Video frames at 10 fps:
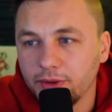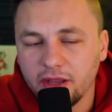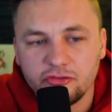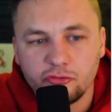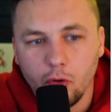
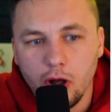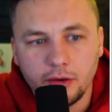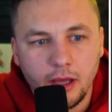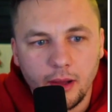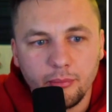a
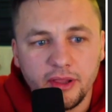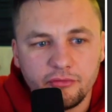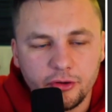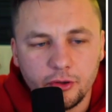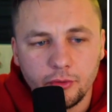strong play
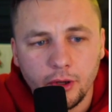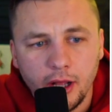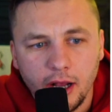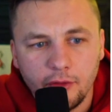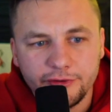for you.
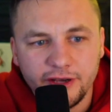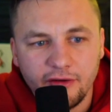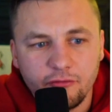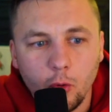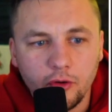Looking
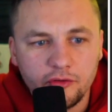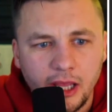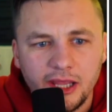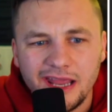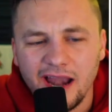at
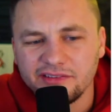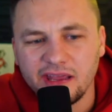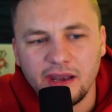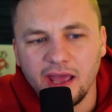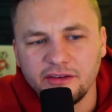forwards, Giannis,
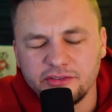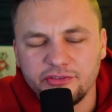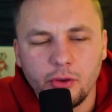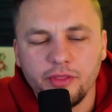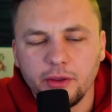I
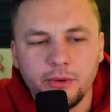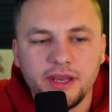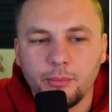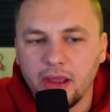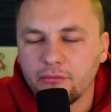just don't think we
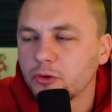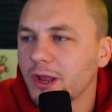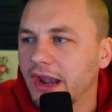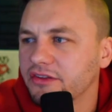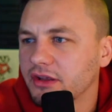need to pay up for
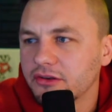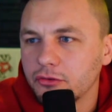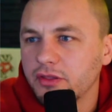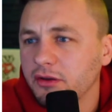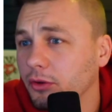Giannis. I
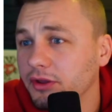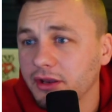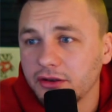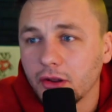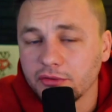do think he'll
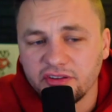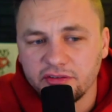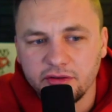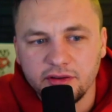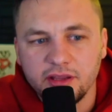get, you know,
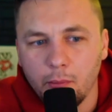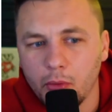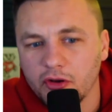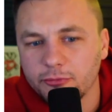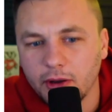60 DK
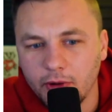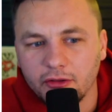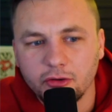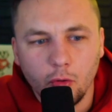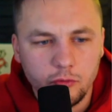points, but I'd
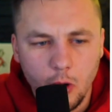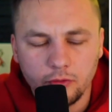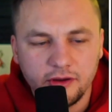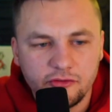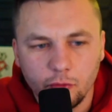rather go
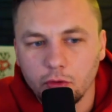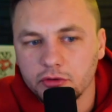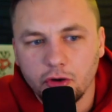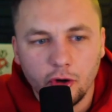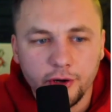Jokic or
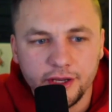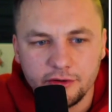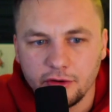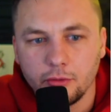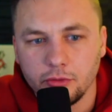Curry,
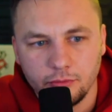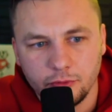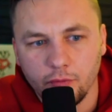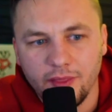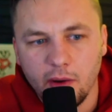you know,
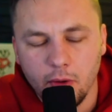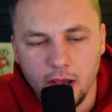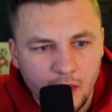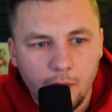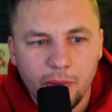go that
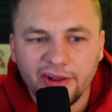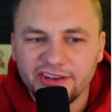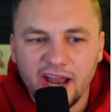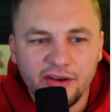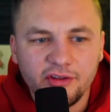route.
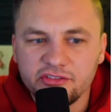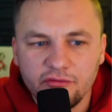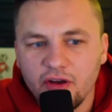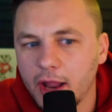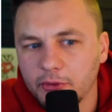Bogdanovich,
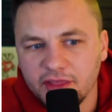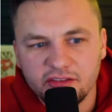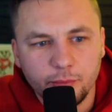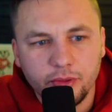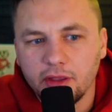I'm fine with
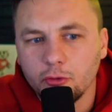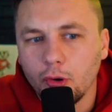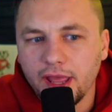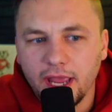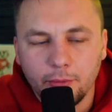as a play.
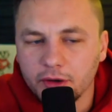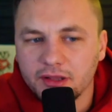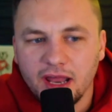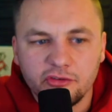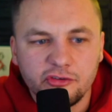Gordon Hayward,
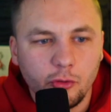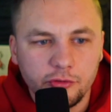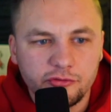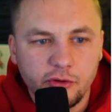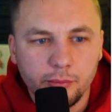kind of a
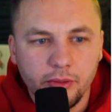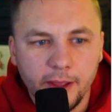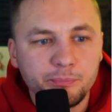shoulder shrug play.